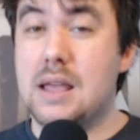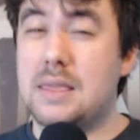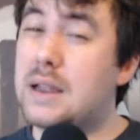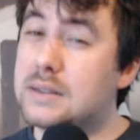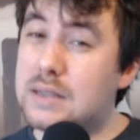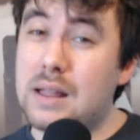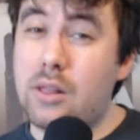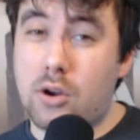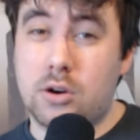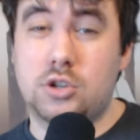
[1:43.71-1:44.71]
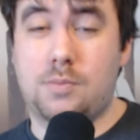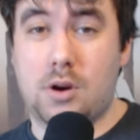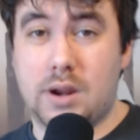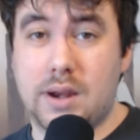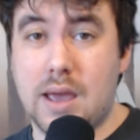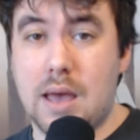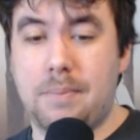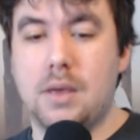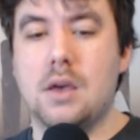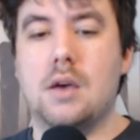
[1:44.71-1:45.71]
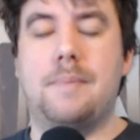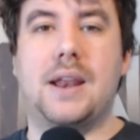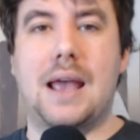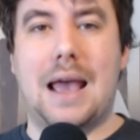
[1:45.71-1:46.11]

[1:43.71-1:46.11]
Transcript: That is a large market cap, but